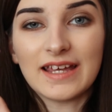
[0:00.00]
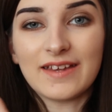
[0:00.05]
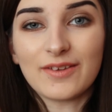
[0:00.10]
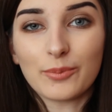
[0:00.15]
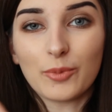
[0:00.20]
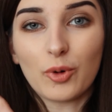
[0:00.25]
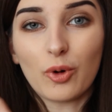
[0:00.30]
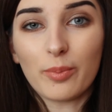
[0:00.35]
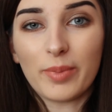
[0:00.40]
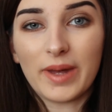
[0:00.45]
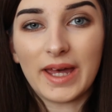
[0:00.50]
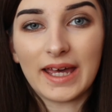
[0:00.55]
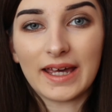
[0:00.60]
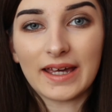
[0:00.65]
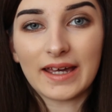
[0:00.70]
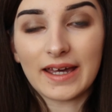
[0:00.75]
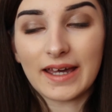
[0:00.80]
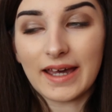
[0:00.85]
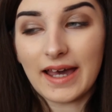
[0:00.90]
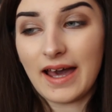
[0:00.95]
is more
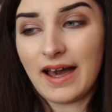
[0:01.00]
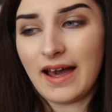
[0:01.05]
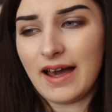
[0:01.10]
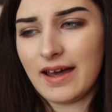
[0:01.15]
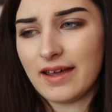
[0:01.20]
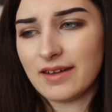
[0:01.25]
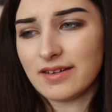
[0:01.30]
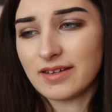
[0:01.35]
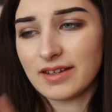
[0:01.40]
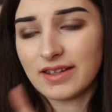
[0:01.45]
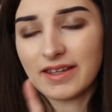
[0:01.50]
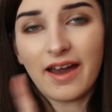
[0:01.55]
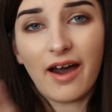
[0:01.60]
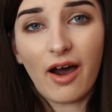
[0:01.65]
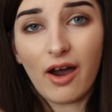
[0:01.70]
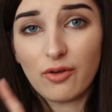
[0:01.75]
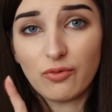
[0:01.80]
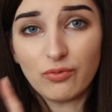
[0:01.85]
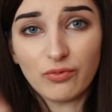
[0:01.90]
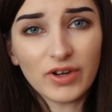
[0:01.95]
pink, and yeah,
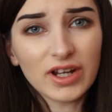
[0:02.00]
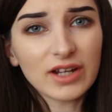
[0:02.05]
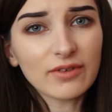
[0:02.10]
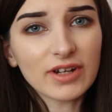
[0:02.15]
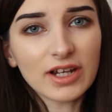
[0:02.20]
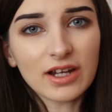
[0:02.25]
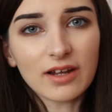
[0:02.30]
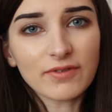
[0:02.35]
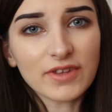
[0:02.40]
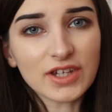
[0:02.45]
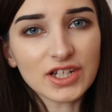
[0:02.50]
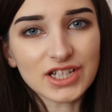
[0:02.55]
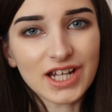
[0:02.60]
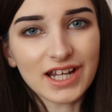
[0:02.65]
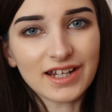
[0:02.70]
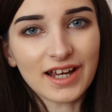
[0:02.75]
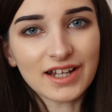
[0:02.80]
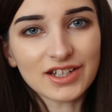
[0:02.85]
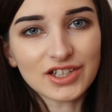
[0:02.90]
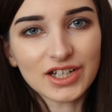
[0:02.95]
I really love this
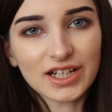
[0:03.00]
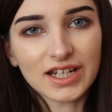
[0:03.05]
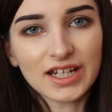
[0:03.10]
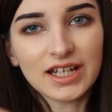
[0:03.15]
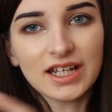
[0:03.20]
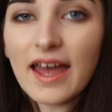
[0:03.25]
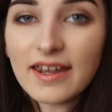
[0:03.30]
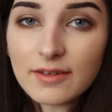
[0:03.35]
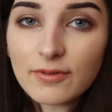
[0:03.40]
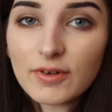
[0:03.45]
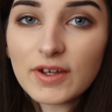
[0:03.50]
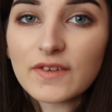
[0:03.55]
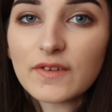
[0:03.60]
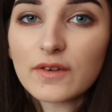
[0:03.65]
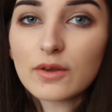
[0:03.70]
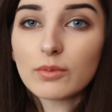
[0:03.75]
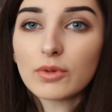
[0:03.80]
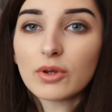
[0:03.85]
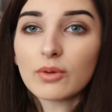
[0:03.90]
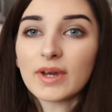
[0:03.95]
shade actually. And if I
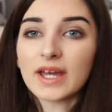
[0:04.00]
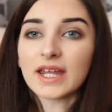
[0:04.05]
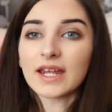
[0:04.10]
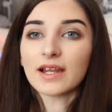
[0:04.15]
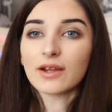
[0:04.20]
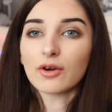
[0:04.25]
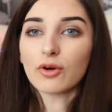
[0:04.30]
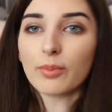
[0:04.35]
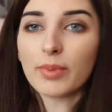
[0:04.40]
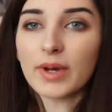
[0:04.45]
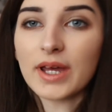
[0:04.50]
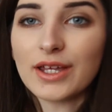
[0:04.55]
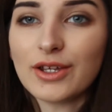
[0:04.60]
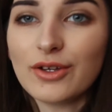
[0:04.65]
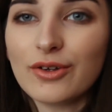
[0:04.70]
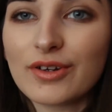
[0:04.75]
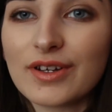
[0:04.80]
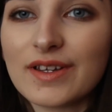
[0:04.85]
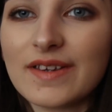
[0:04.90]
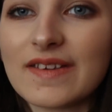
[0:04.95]
zoom you in a little bit,
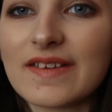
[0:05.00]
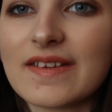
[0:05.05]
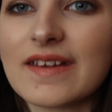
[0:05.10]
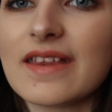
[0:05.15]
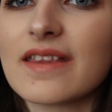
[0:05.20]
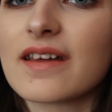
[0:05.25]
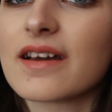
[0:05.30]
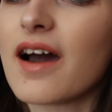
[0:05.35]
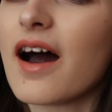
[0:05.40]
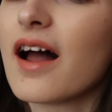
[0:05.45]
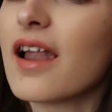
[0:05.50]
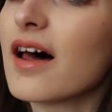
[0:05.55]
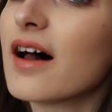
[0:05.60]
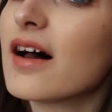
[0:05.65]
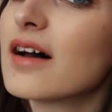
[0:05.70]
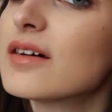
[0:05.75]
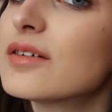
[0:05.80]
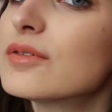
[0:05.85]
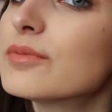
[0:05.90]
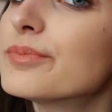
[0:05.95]
you can see the
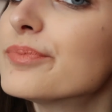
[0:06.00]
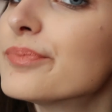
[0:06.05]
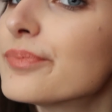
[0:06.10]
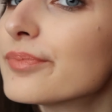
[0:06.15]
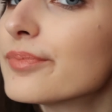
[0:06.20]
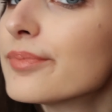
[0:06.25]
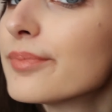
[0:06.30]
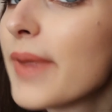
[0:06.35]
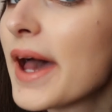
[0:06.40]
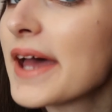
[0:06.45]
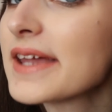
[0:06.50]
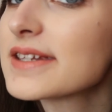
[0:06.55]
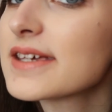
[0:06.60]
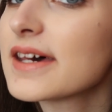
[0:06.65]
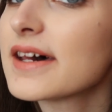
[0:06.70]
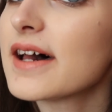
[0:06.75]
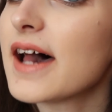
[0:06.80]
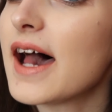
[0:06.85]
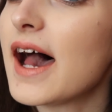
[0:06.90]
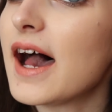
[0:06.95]
colour
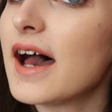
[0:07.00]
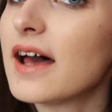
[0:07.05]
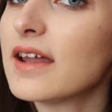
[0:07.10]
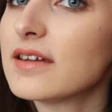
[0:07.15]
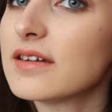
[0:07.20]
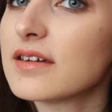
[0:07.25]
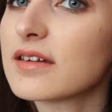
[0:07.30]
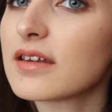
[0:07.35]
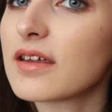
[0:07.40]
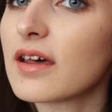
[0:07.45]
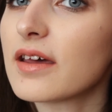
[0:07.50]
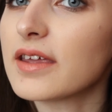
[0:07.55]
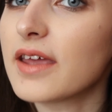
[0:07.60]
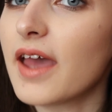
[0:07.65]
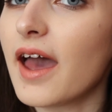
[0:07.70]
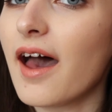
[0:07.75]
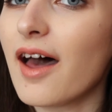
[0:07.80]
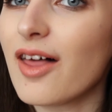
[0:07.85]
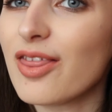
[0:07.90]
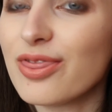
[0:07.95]
better, and
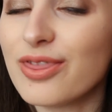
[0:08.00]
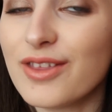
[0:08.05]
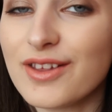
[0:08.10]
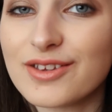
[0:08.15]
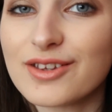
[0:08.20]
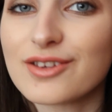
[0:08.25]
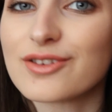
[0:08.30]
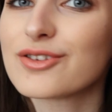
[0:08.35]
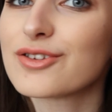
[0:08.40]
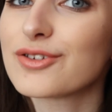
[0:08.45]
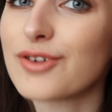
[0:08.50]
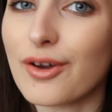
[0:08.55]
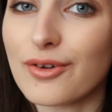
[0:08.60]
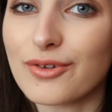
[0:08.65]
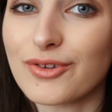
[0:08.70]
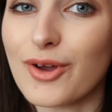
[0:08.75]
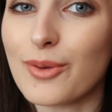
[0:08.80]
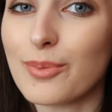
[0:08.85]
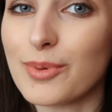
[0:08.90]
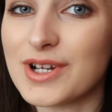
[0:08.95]
yeah, this is so
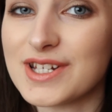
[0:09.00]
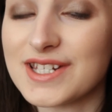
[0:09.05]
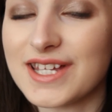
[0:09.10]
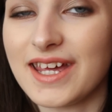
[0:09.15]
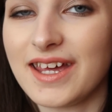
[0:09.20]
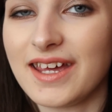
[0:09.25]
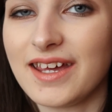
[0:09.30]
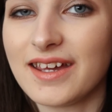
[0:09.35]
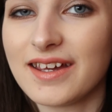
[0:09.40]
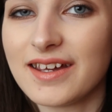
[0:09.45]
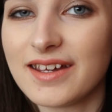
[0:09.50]
pretty.